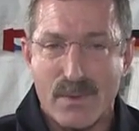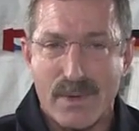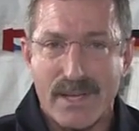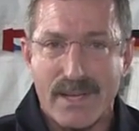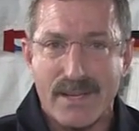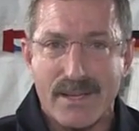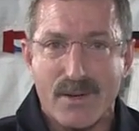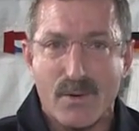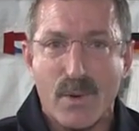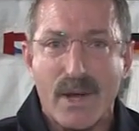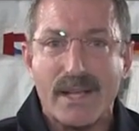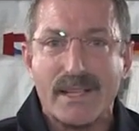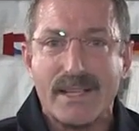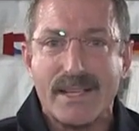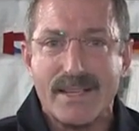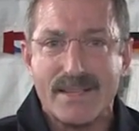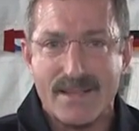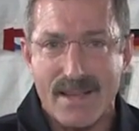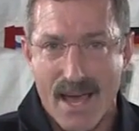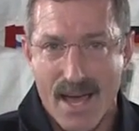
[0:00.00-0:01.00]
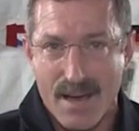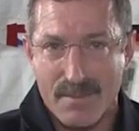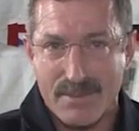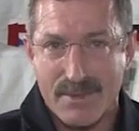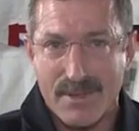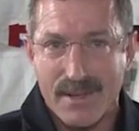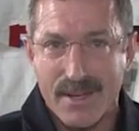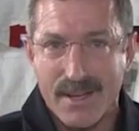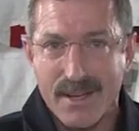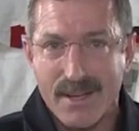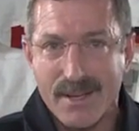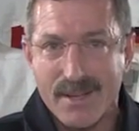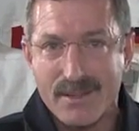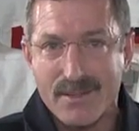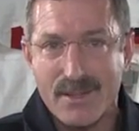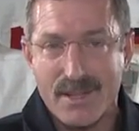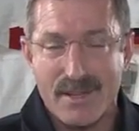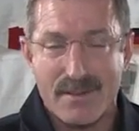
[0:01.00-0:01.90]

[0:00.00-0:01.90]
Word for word: We quickly adapt to